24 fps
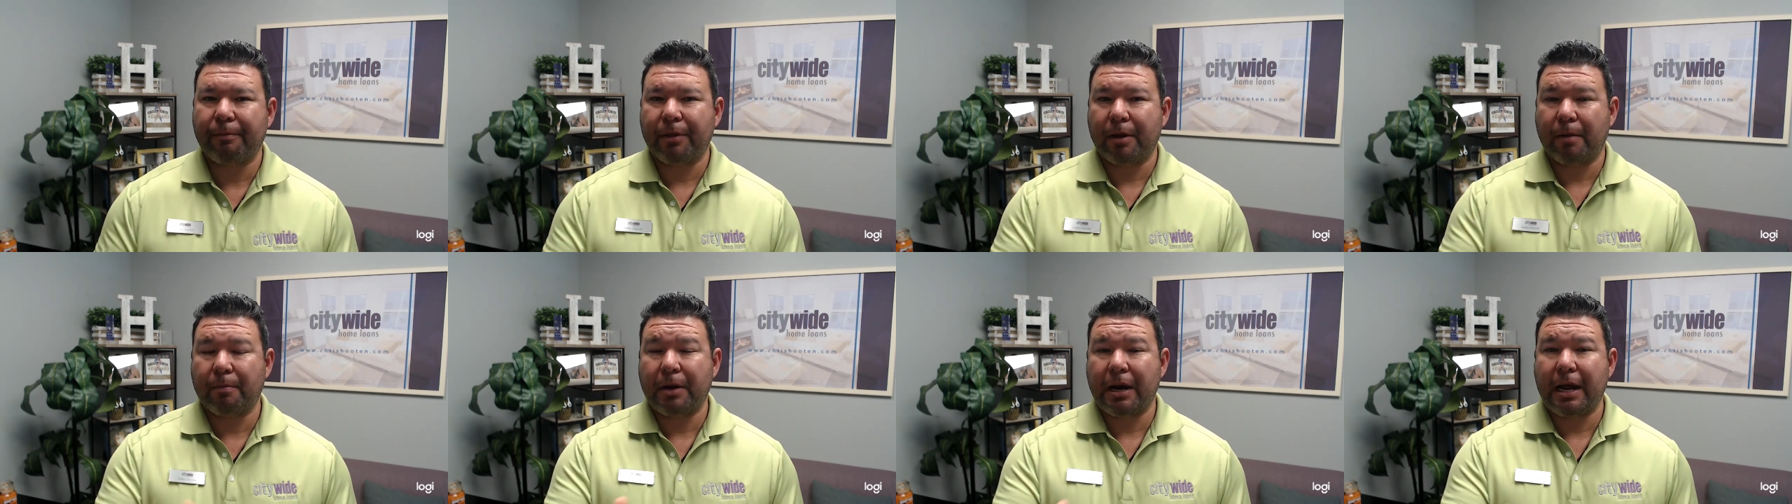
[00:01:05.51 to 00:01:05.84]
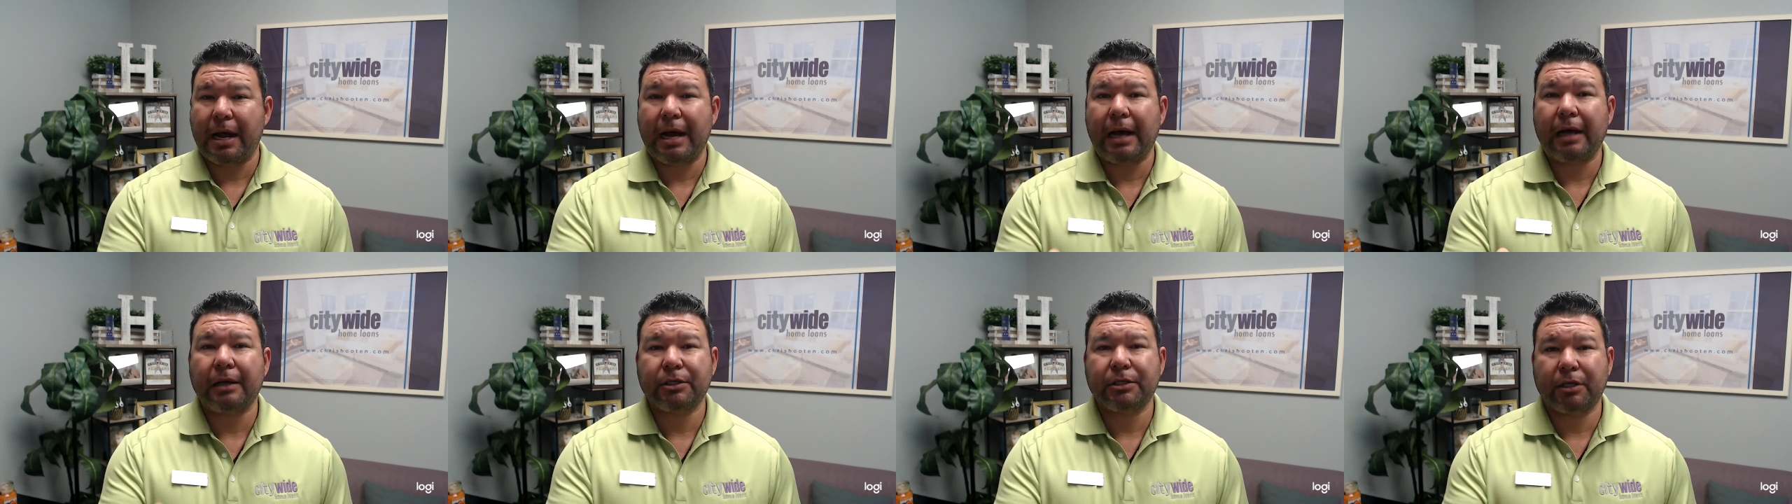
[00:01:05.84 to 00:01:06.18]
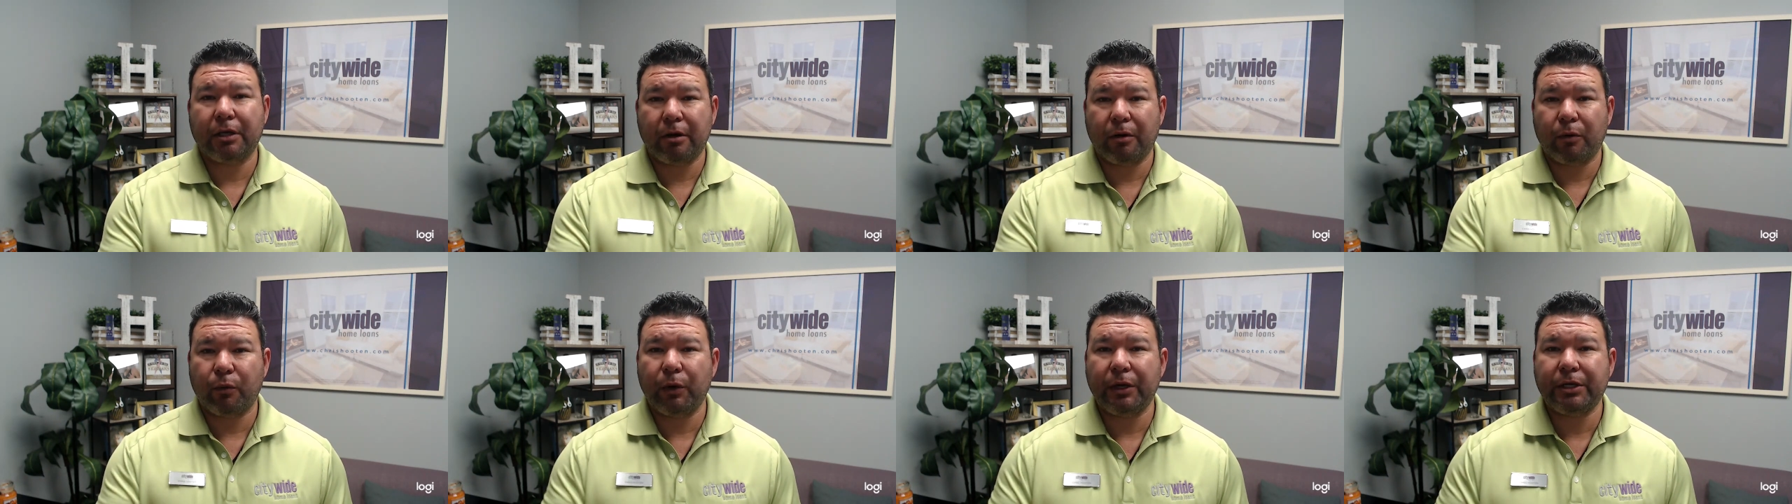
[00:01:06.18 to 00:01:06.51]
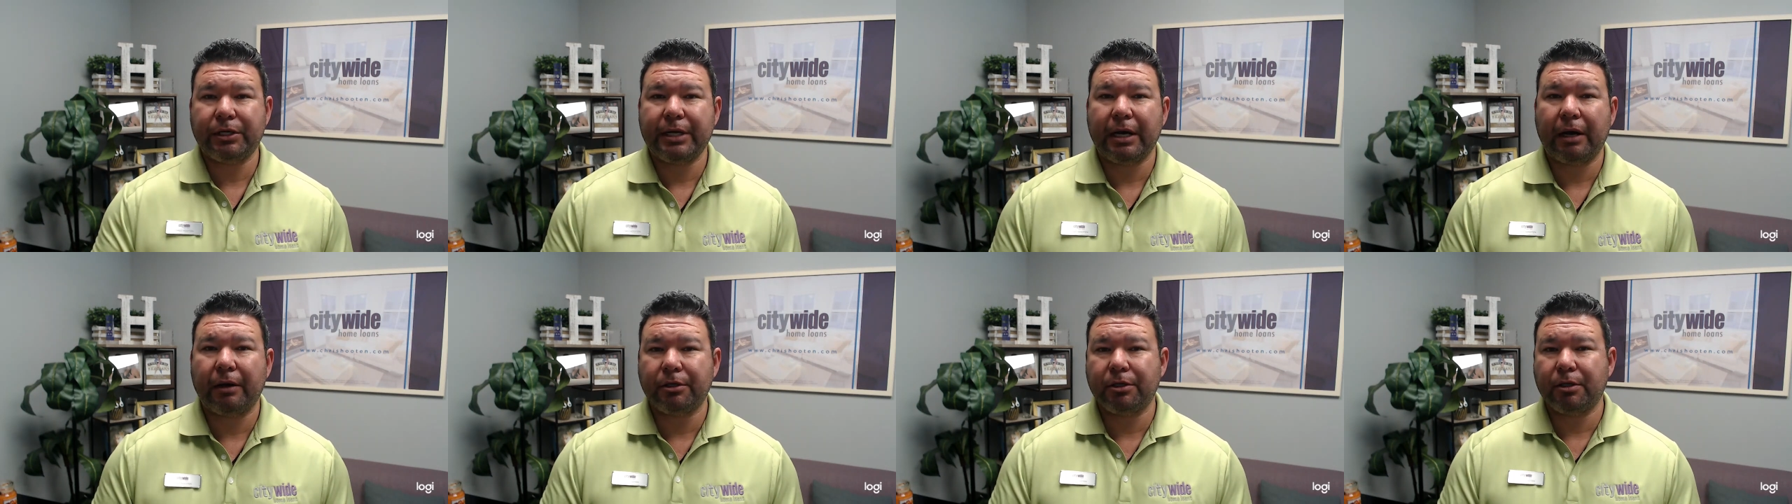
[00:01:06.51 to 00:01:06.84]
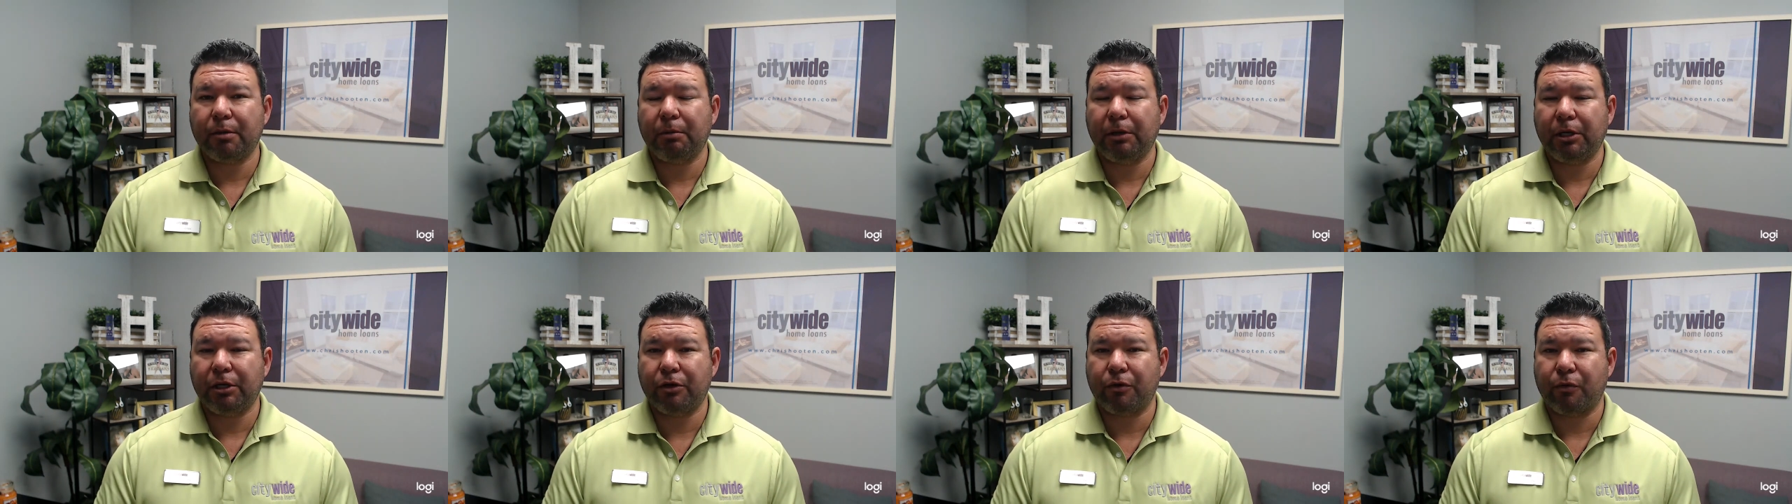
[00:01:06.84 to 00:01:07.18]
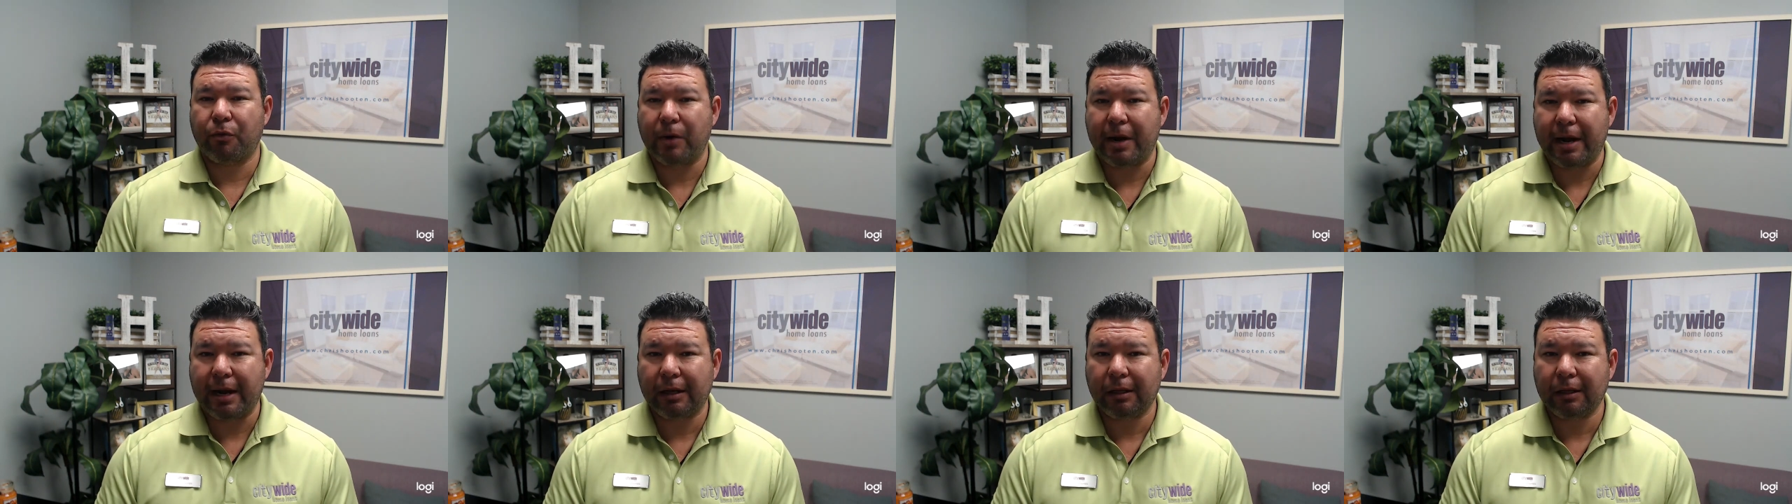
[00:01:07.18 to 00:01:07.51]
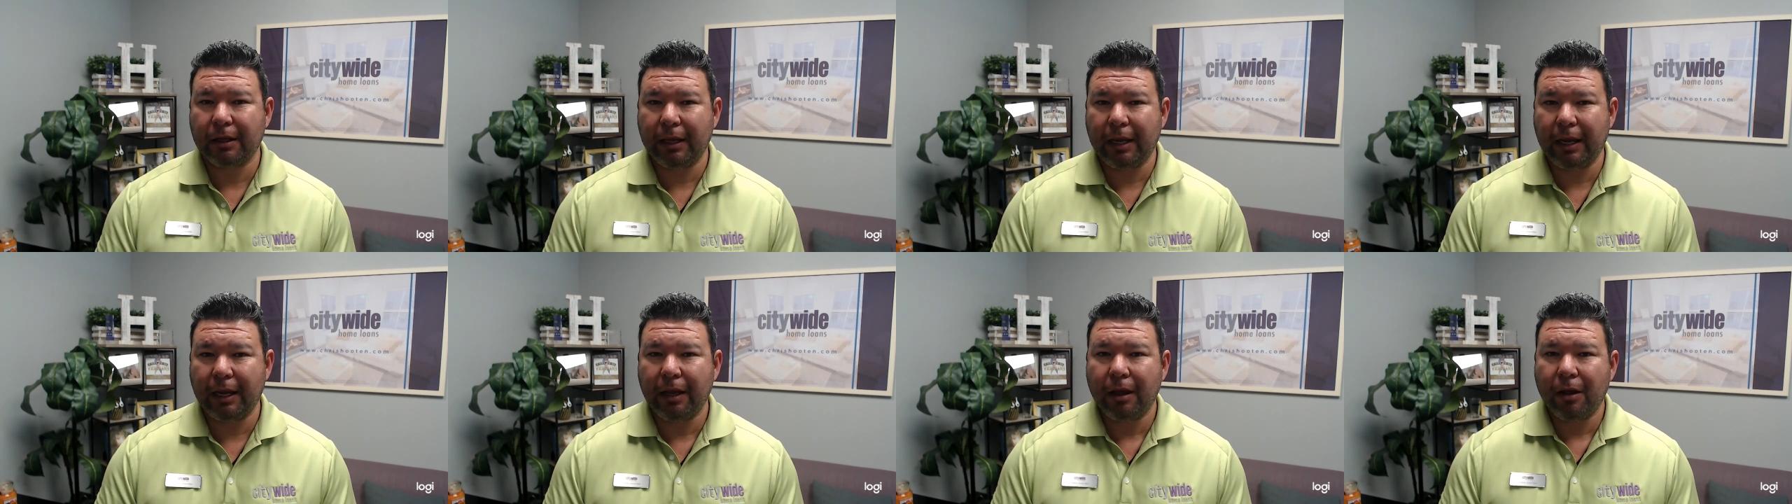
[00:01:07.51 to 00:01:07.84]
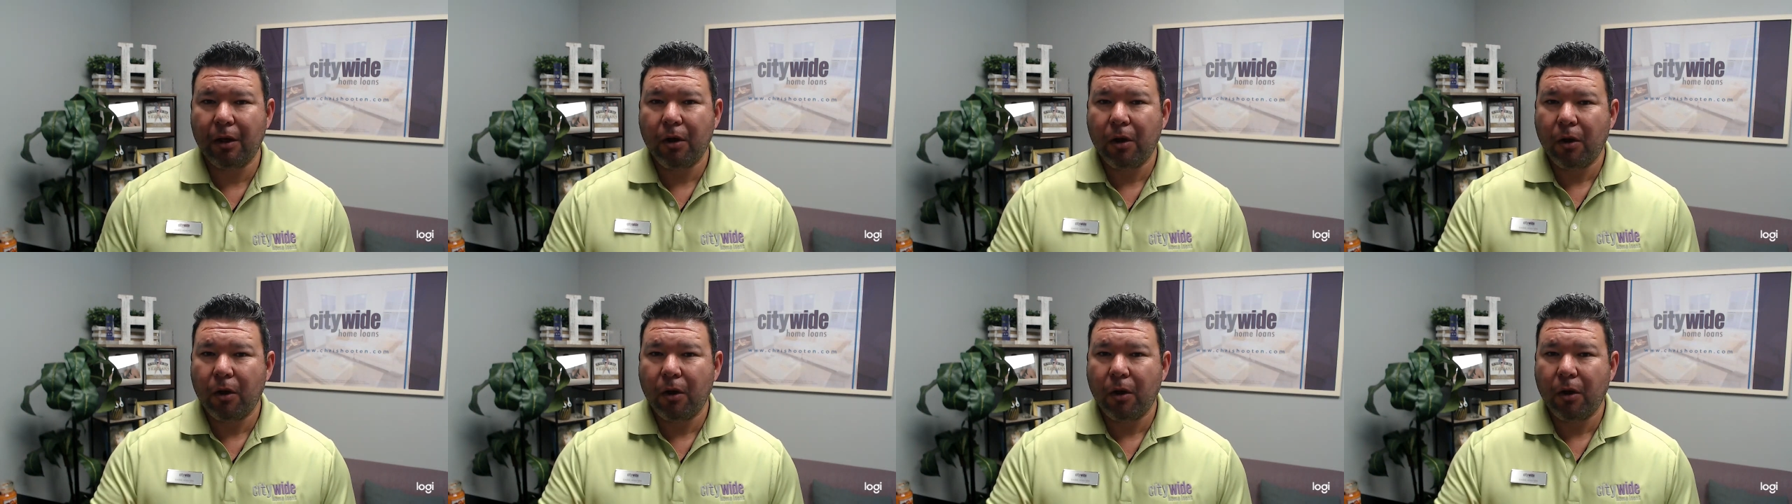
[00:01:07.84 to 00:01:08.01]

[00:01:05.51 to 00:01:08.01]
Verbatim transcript: I'm going to ask you to reach out to me directly